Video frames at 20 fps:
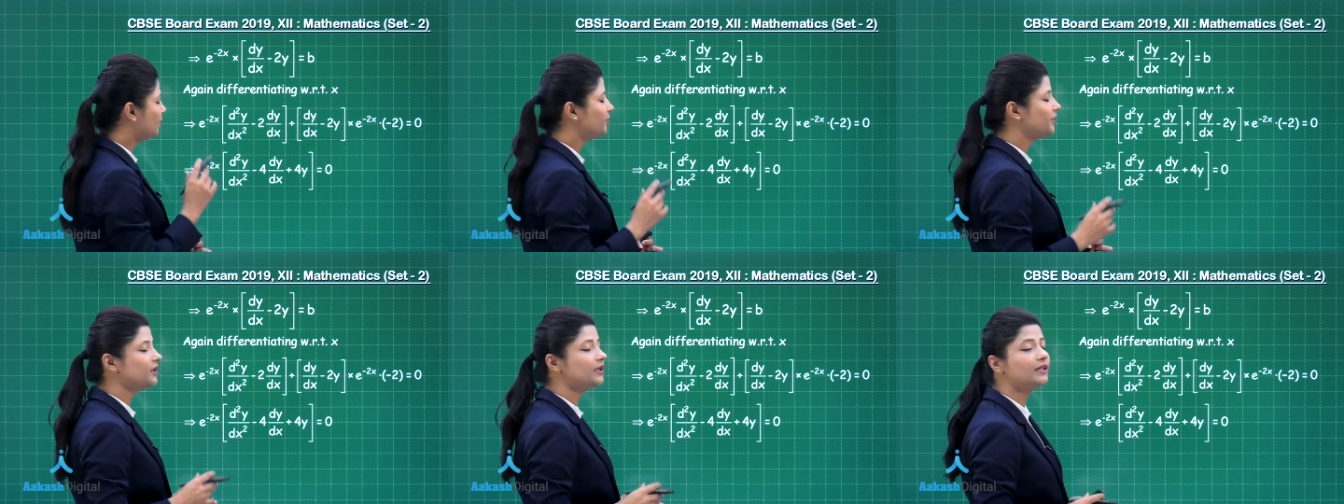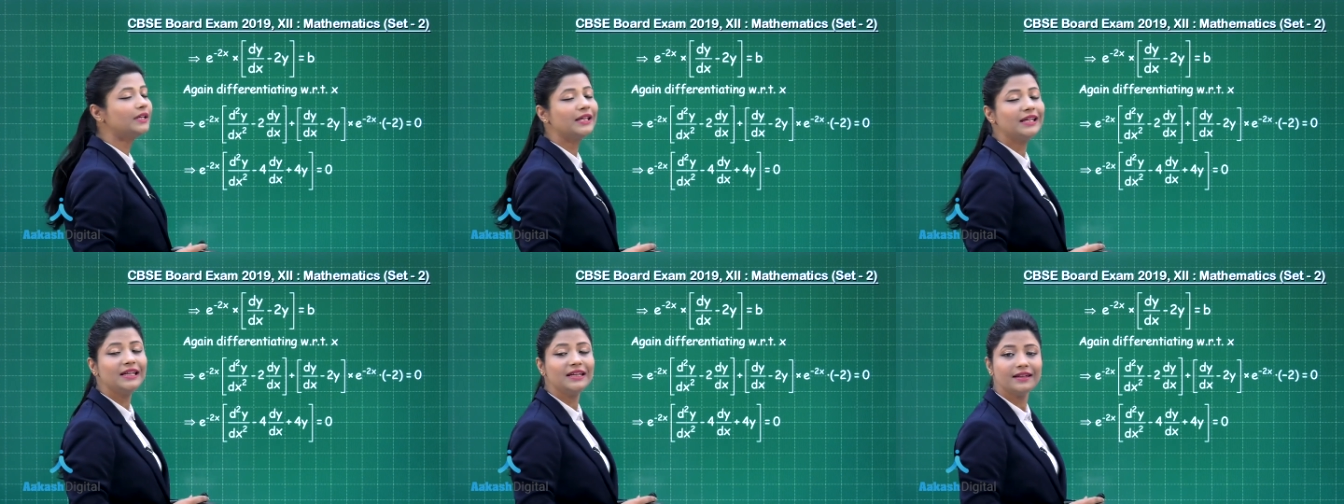up
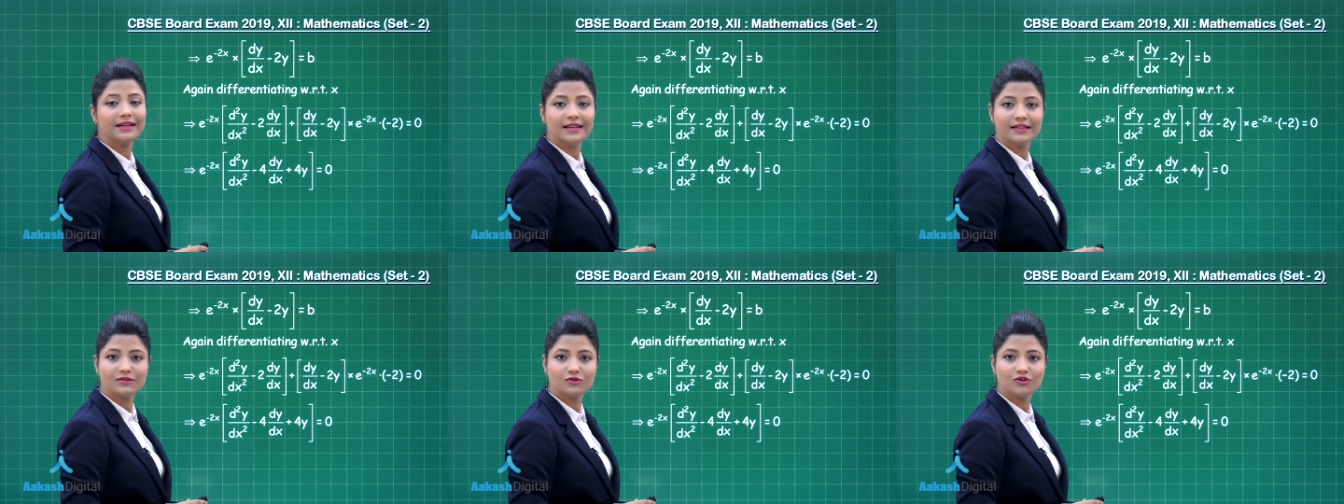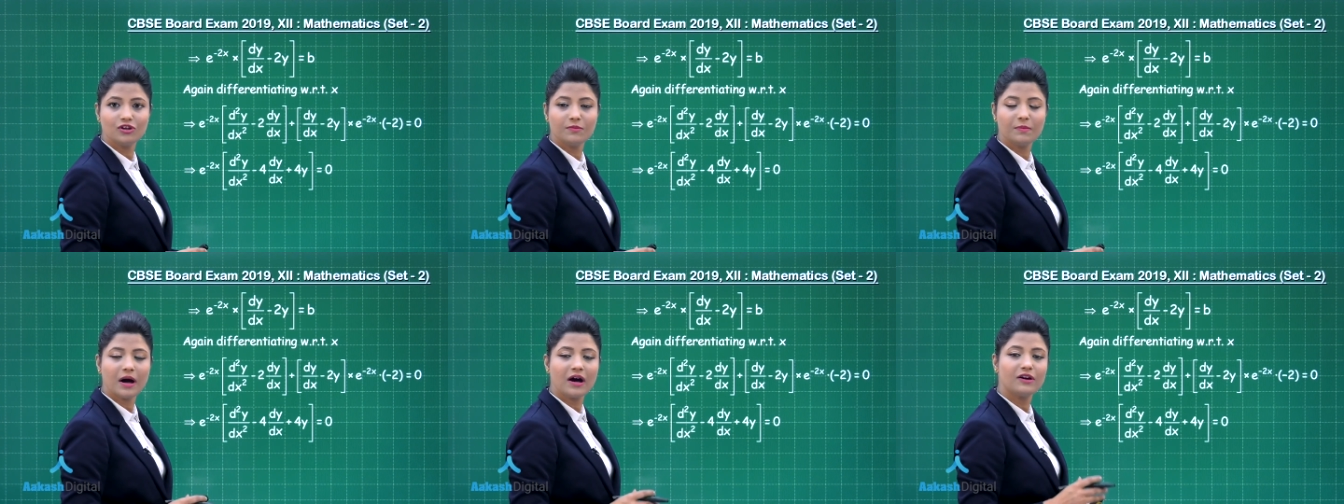here e raised
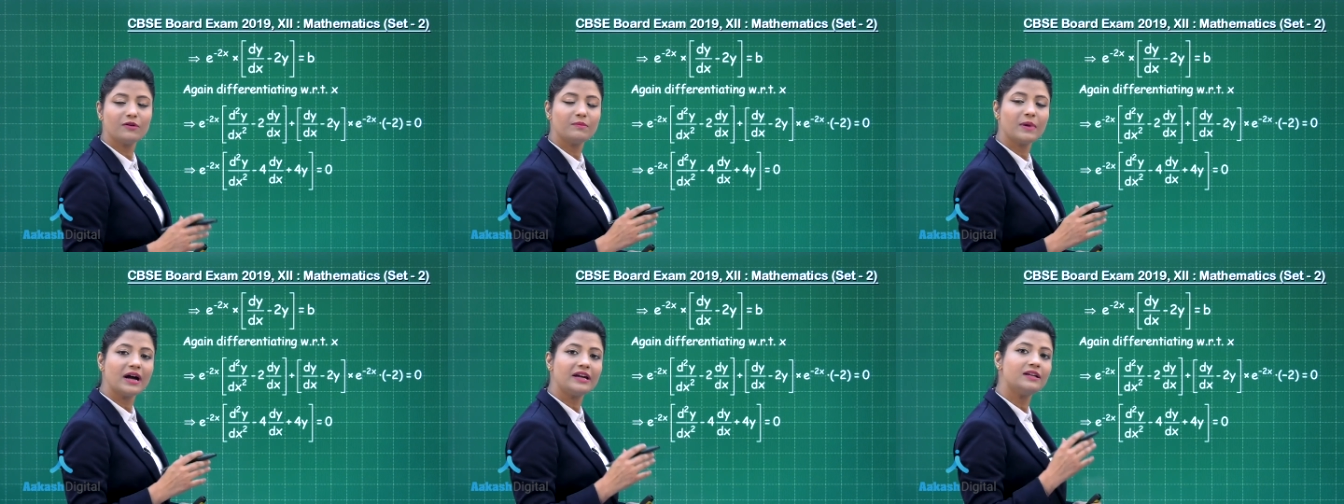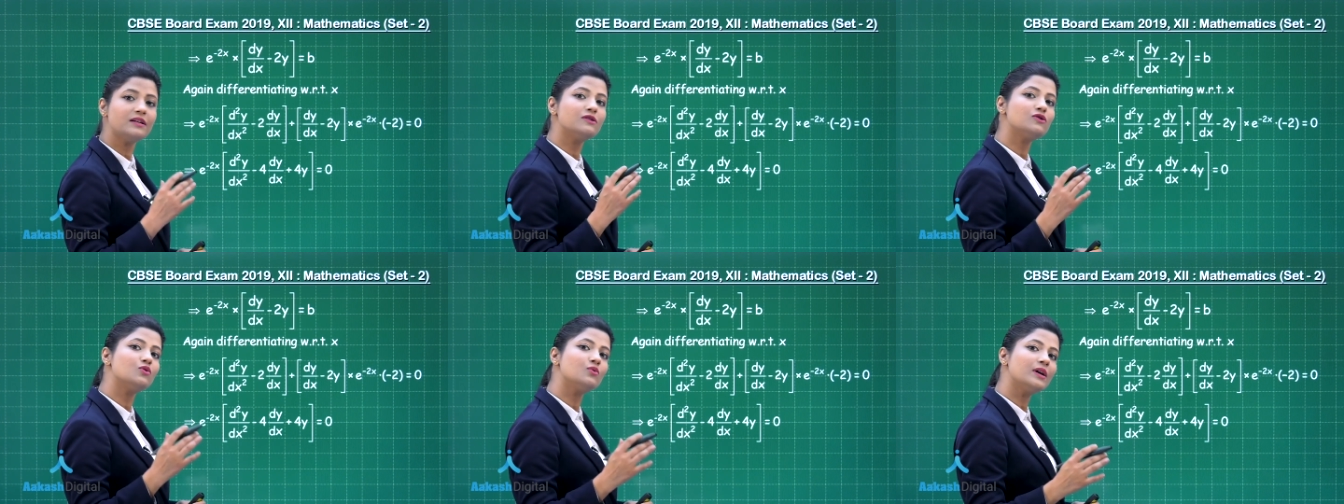to the power
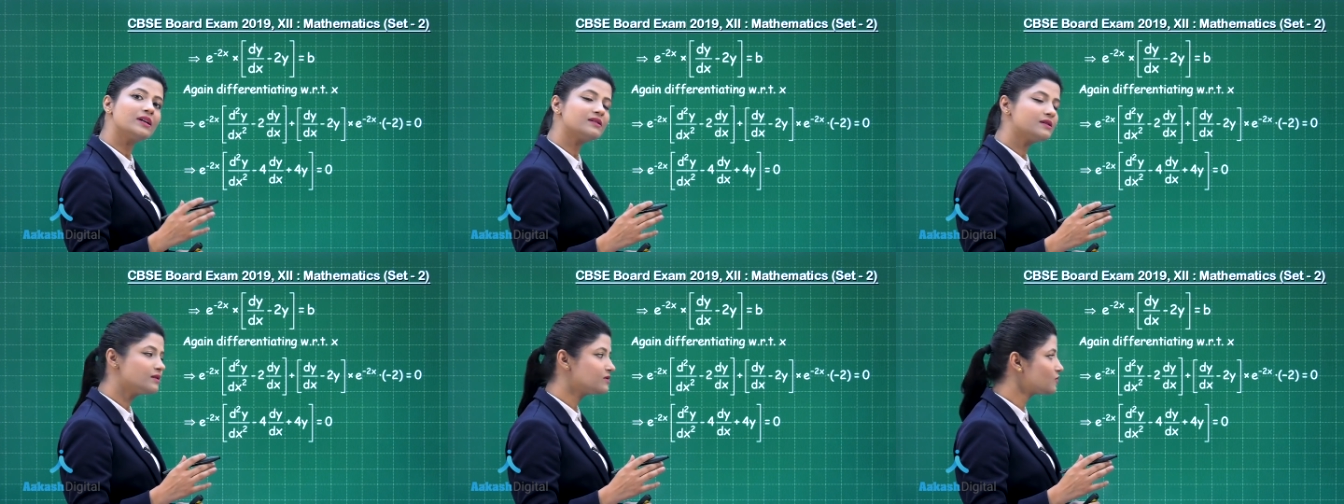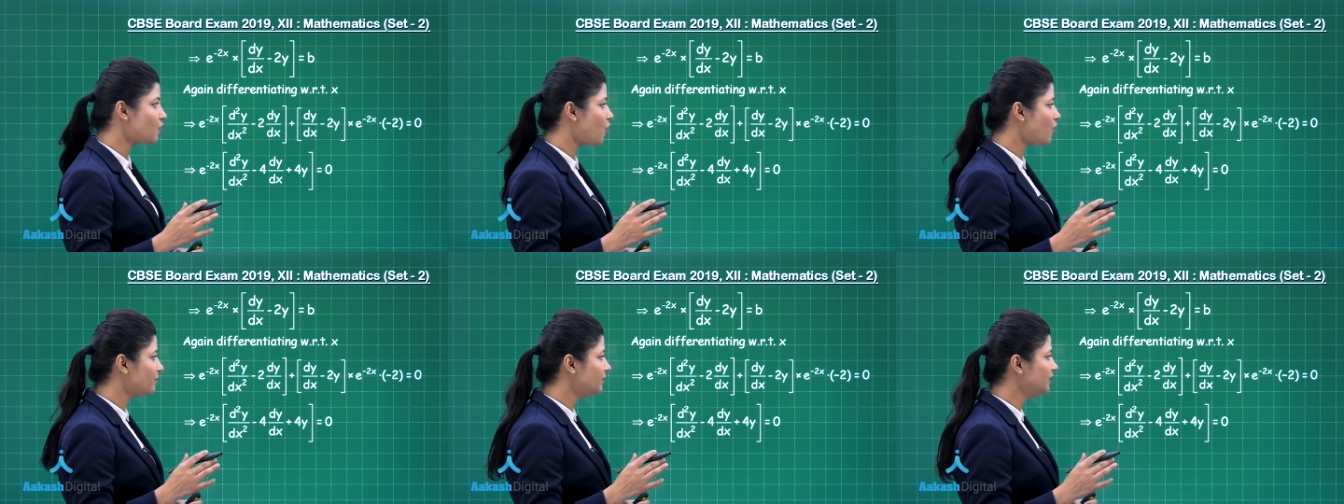minus two x as
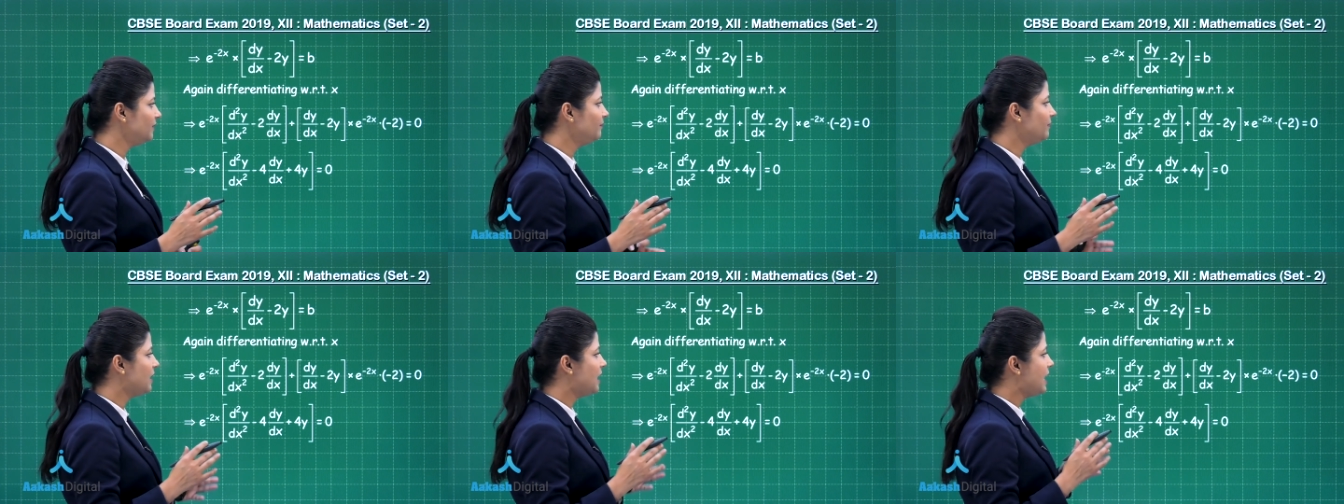common,